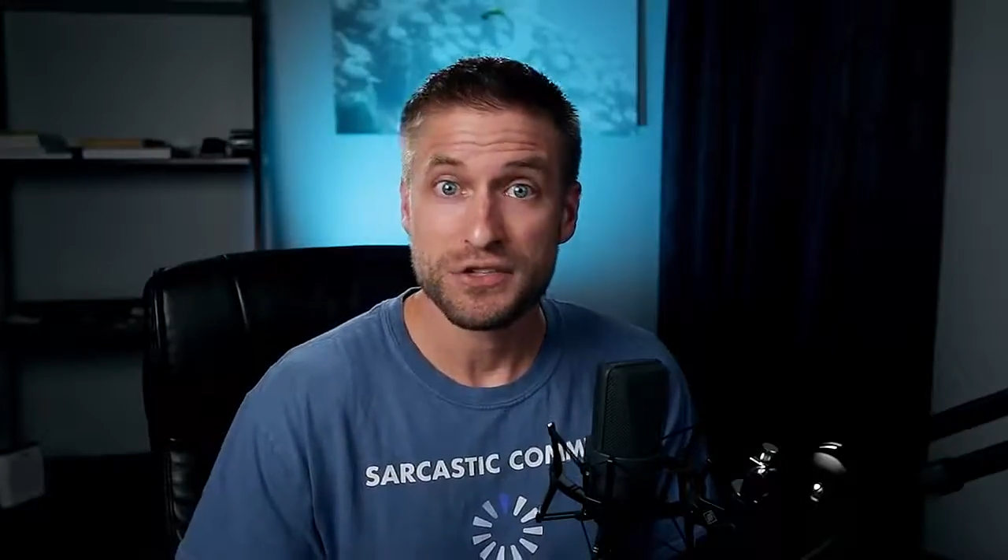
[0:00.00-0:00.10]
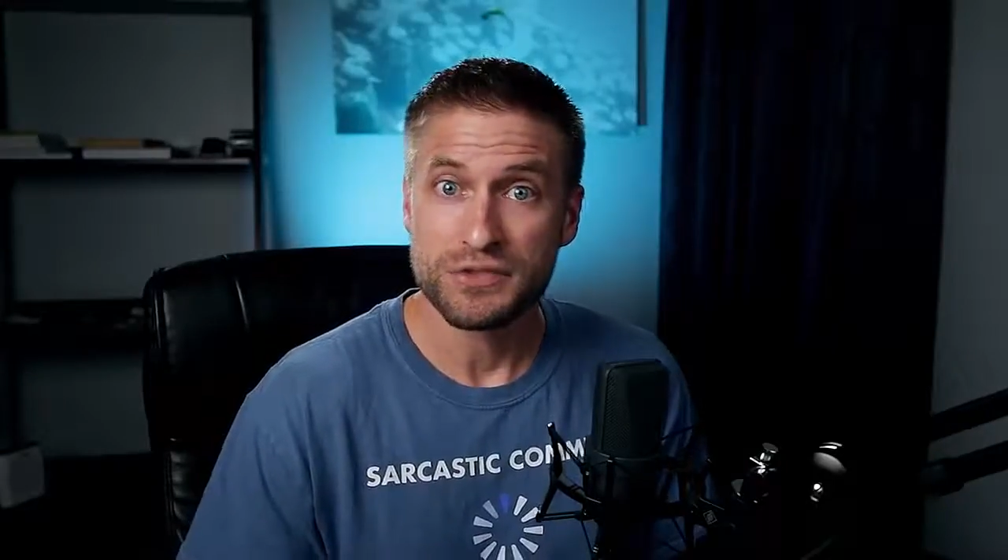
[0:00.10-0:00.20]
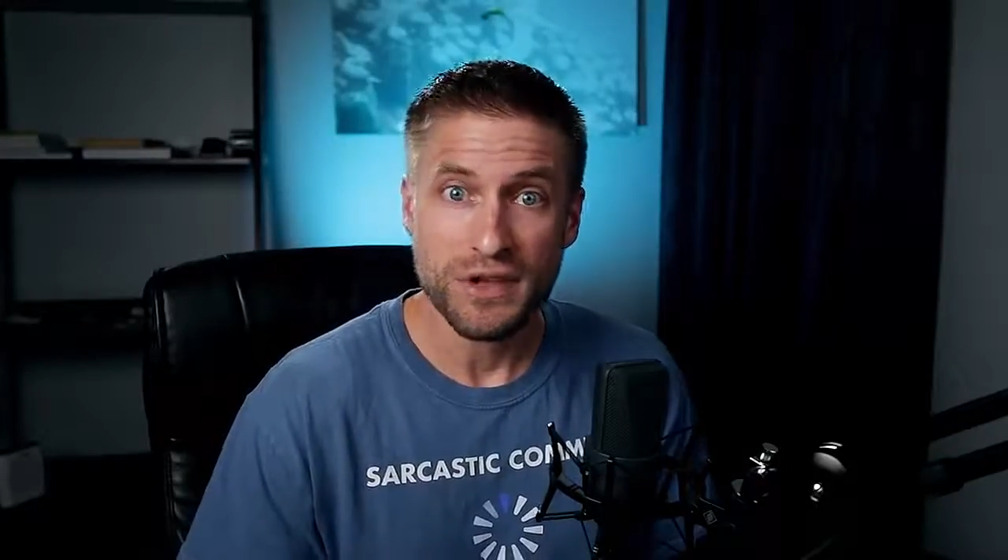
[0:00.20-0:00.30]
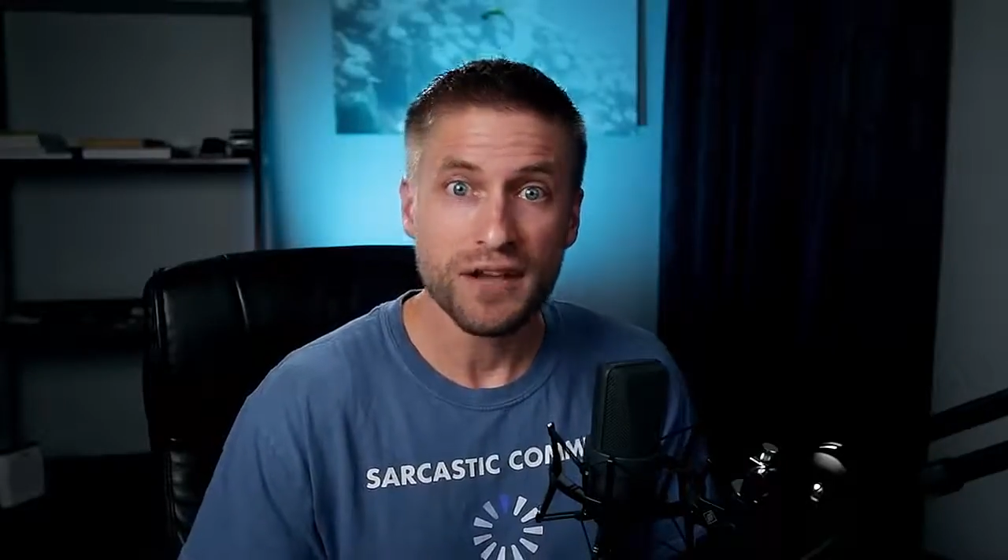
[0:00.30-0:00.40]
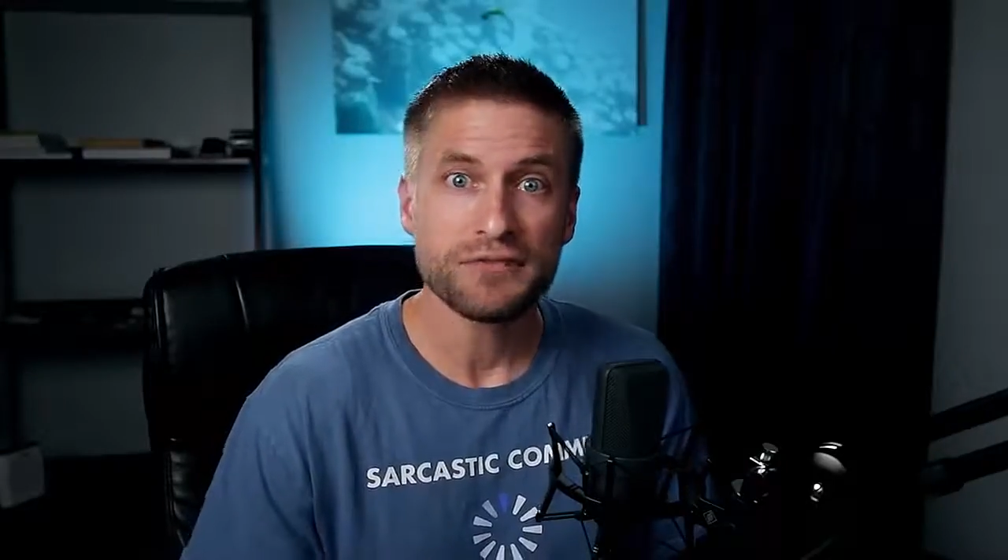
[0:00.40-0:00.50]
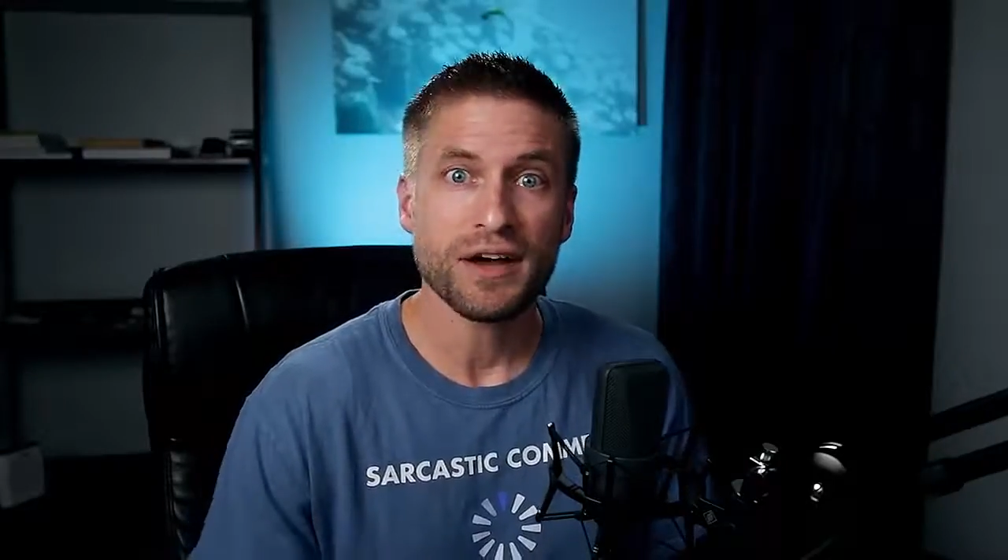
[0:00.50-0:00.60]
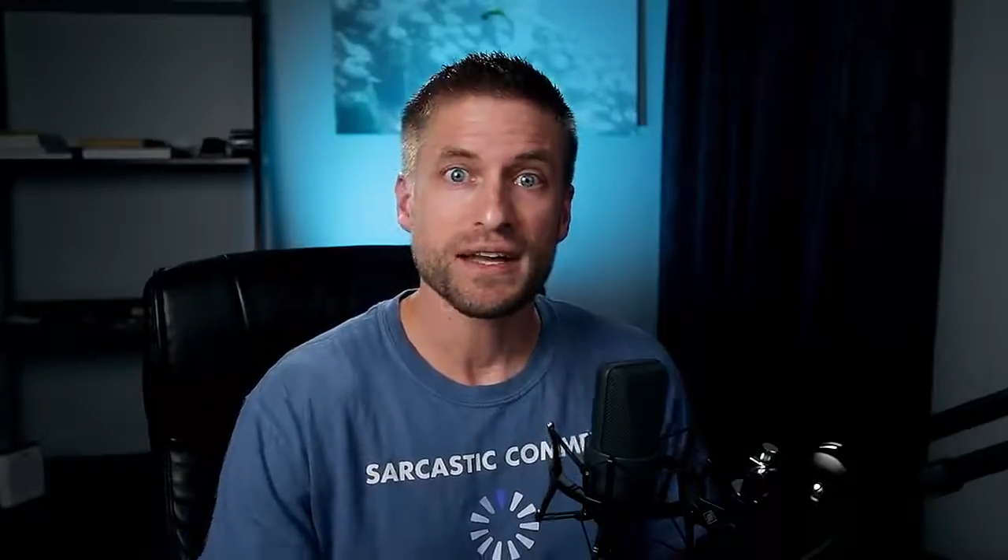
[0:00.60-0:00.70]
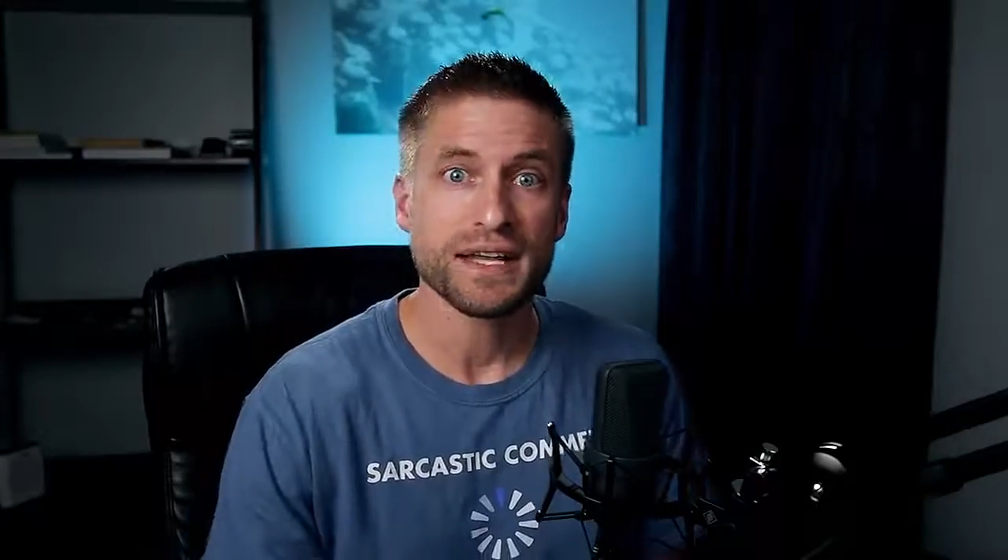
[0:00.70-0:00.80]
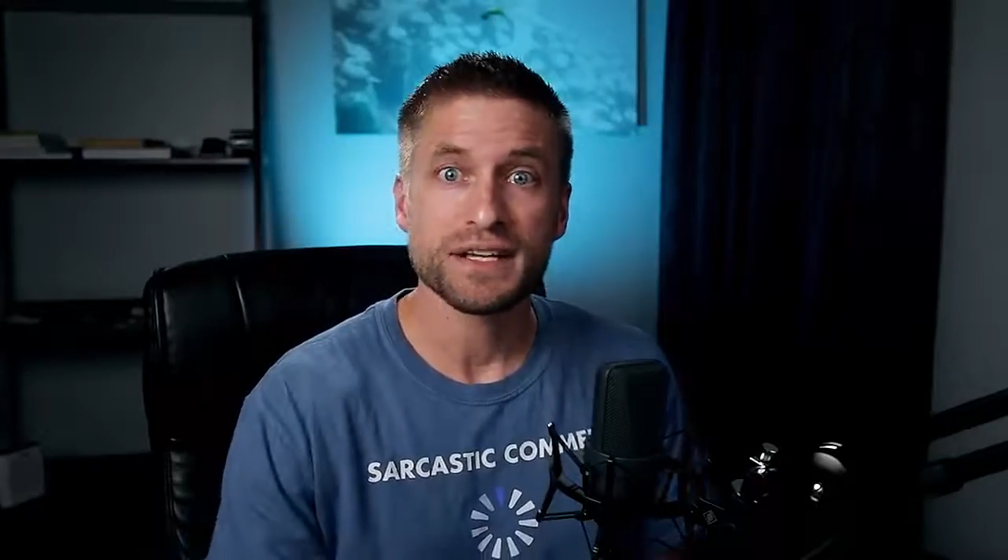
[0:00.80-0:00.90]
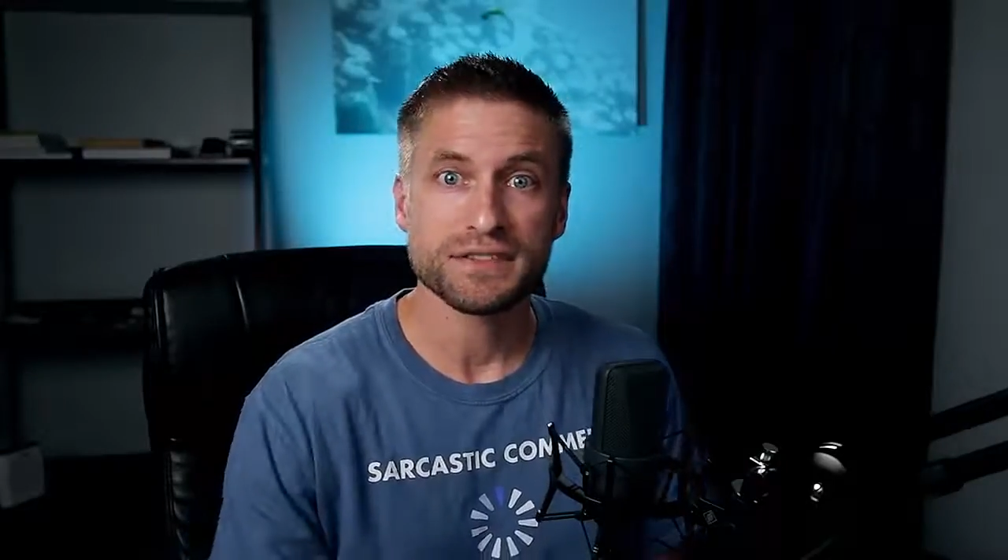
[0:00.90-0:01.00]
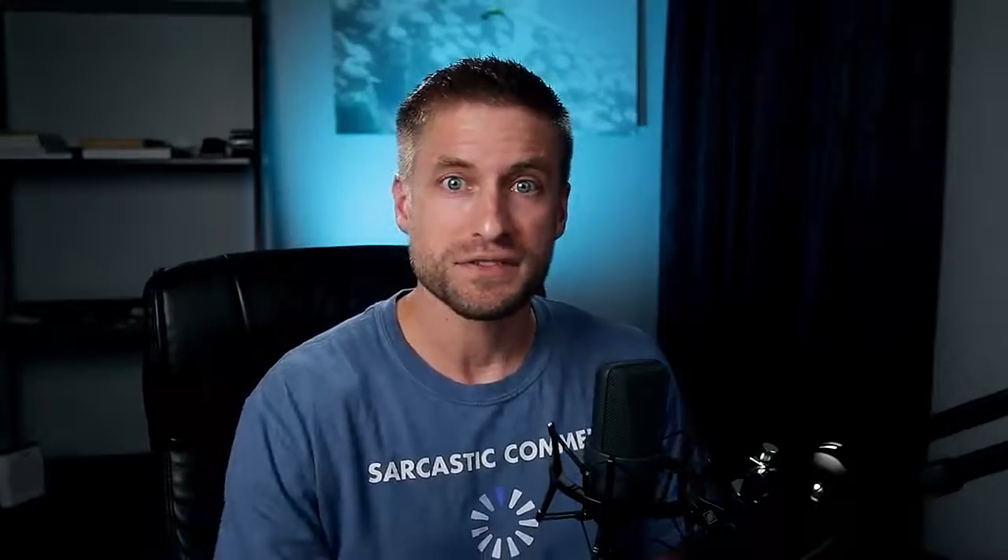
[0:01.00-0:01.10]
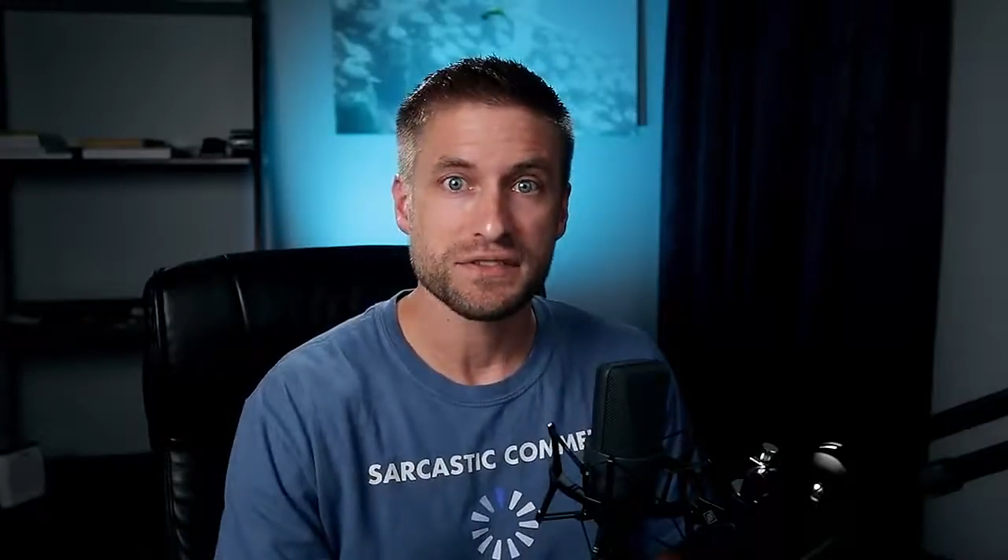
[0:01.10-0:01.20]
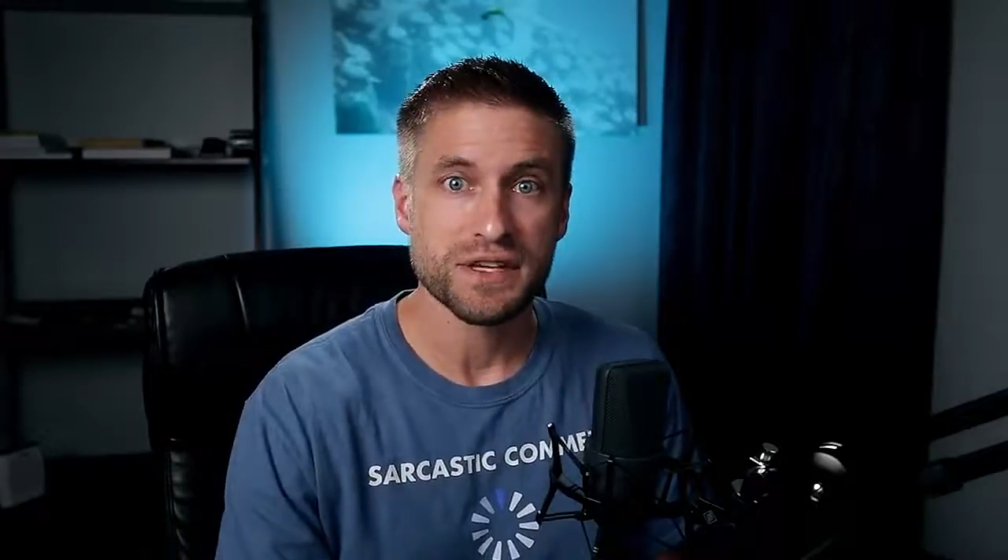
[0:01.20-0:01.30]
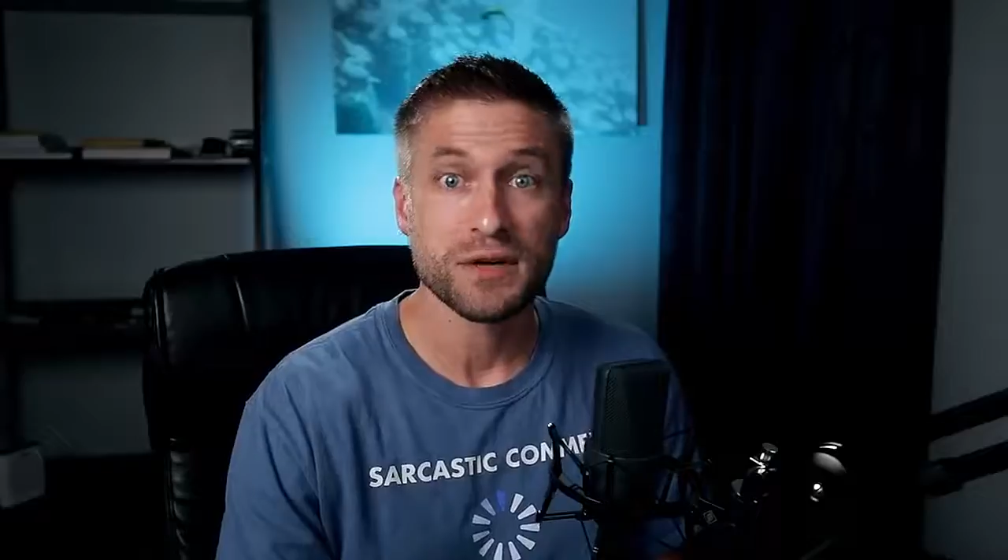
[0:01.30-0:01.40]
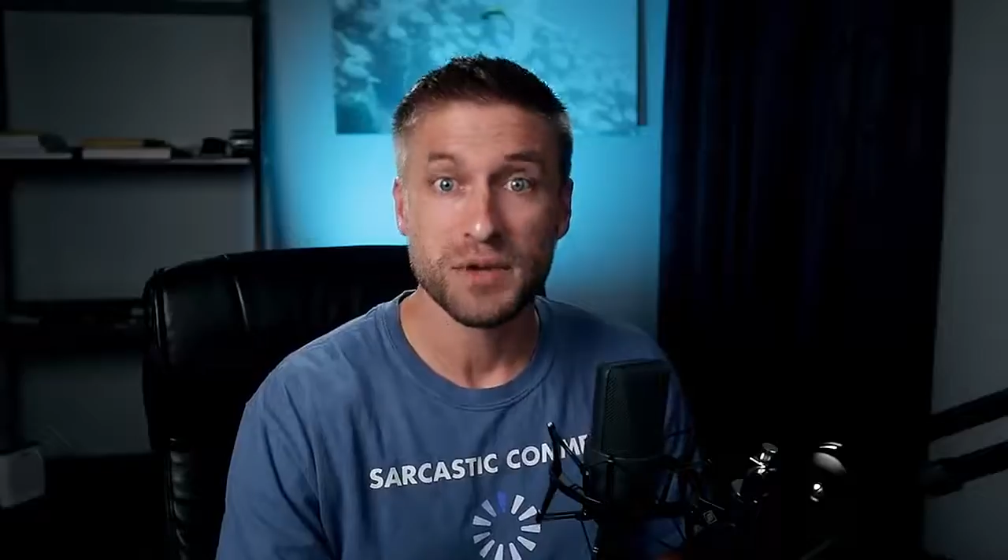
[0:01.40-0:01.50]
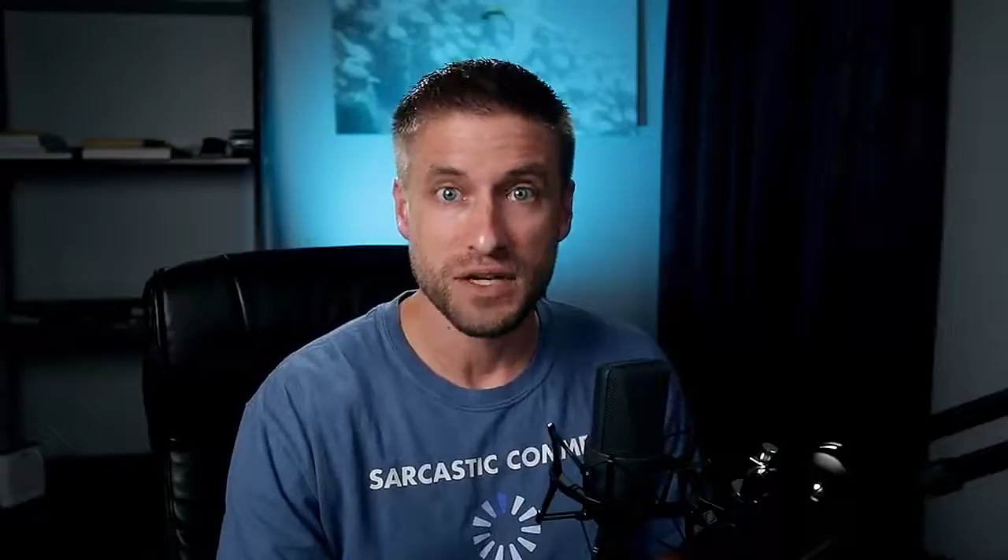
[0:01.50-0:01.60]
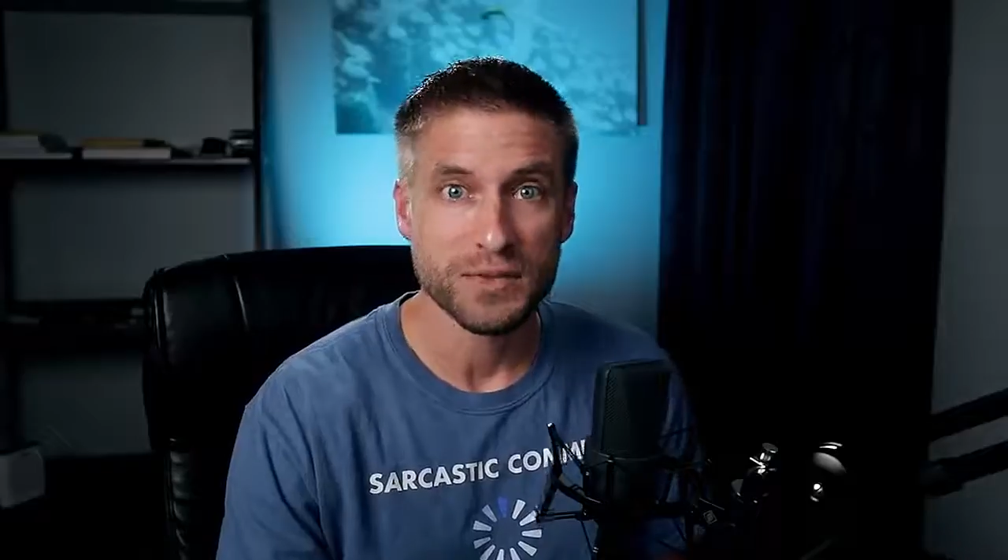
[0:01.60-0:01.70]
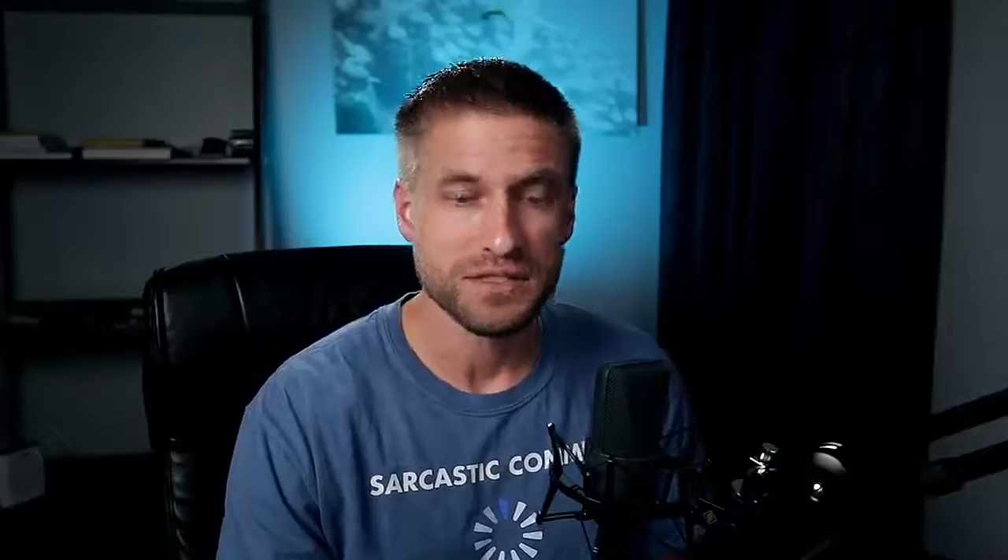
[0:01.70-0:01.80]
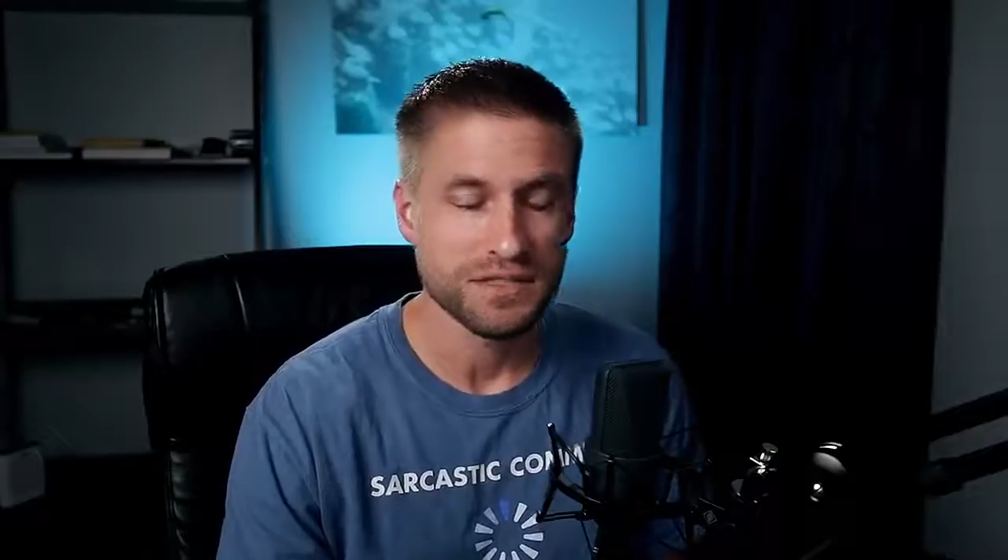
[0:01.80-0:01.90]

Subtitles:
do not find answers among